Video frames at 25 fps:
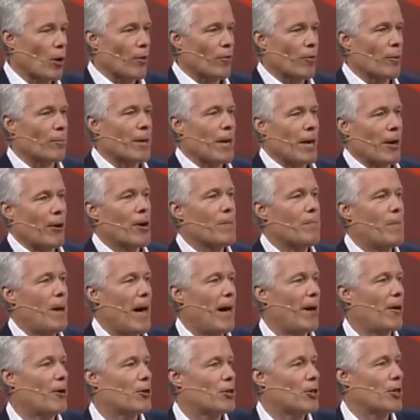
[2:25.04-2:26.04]
One of them, Carrie
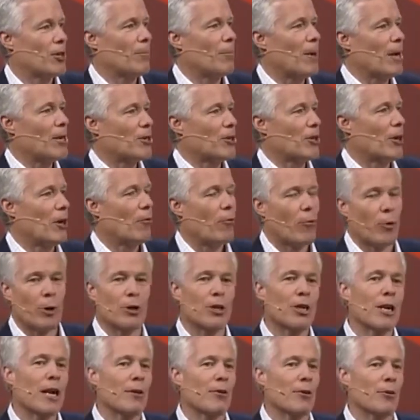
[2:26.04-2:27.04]
Patterson, and myself
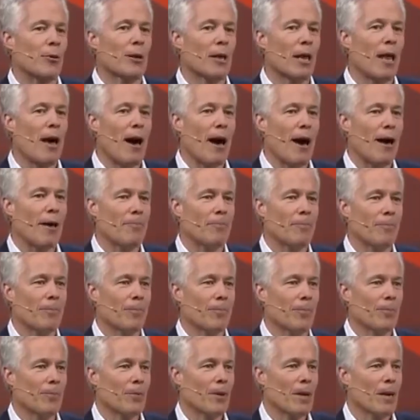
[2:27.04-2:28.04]
work together a lot.
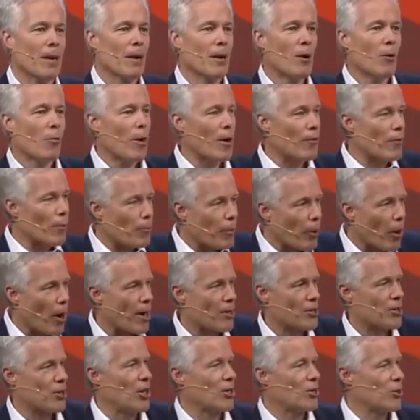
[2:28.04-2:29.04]
We have a
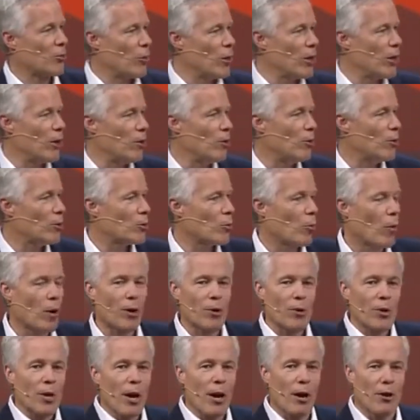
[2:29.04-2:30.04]
process we use.
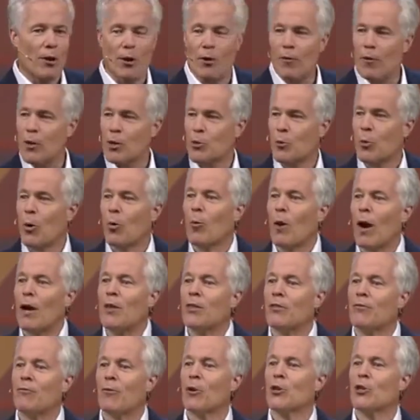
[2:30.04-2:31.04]
One or the other of us will
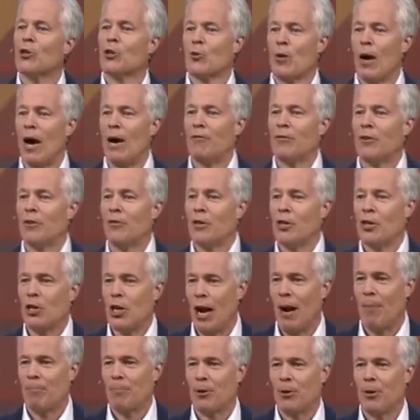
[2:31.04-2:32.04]
write the first draft of a
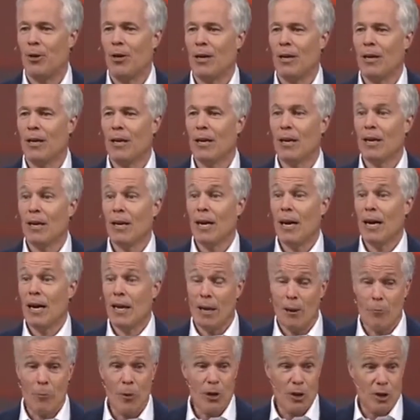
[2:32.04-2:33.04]
chapter,
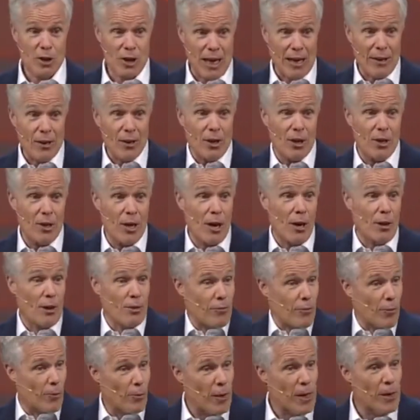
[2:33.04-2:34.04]
and then we send it to the
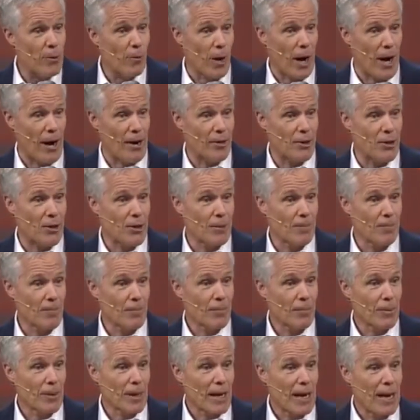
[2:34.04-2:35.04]
other for rewrites.
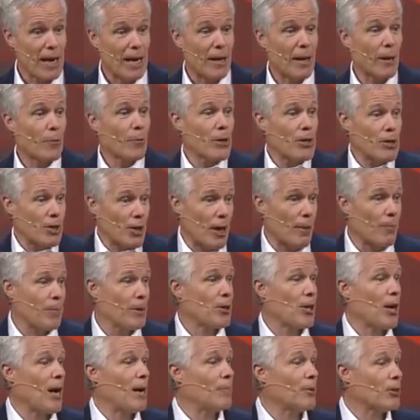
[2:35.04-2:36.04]
And then we set up a
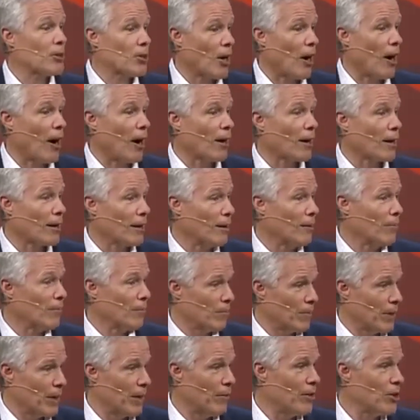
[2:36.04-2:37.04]
time to talk and
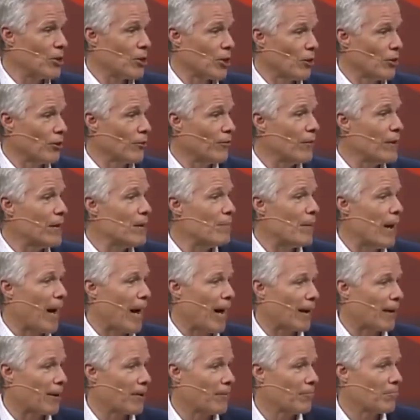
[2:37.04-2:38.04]
give each other
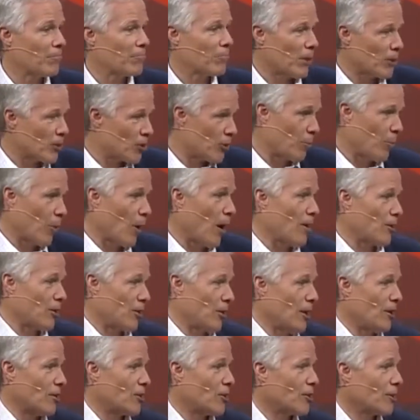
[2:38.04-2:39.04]
feedback. That's the
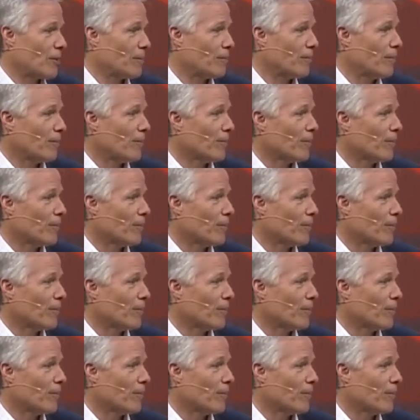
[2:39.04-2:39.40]
process.